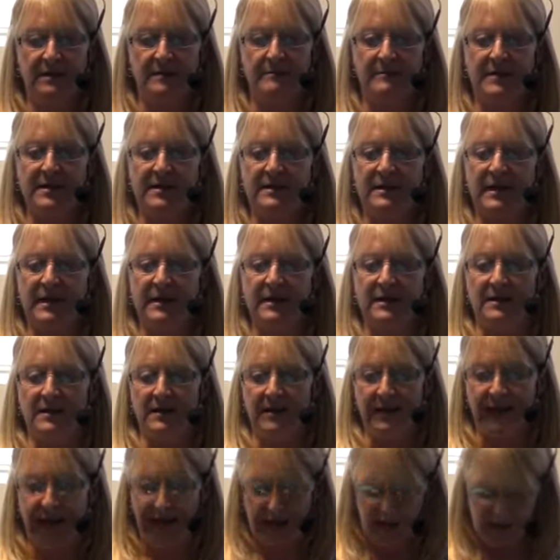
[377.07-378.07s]
but they can
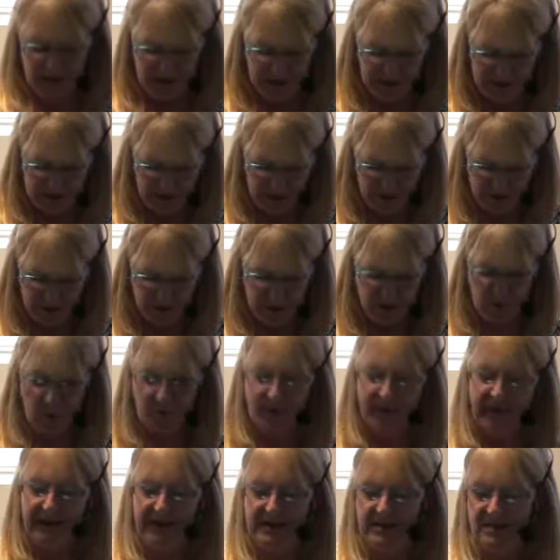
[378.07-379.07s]
encounter spiritual
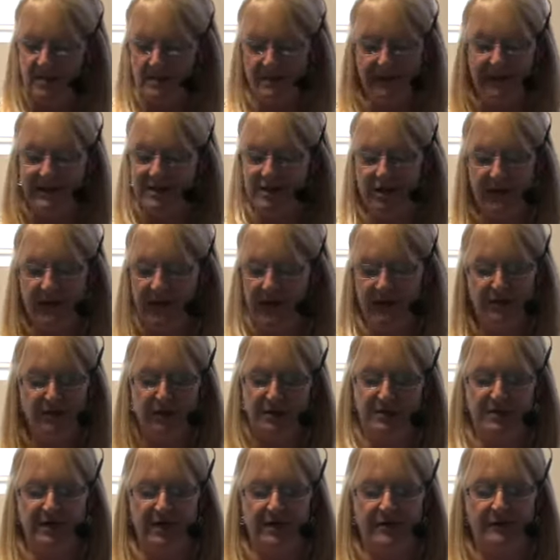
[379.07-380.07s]
beings that they can't
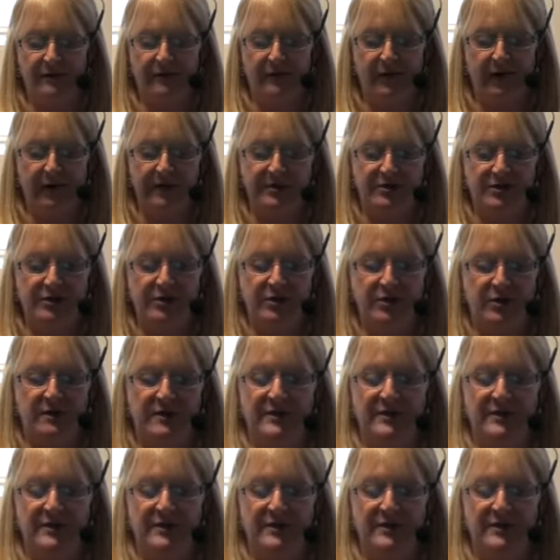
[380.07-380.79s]
identify to,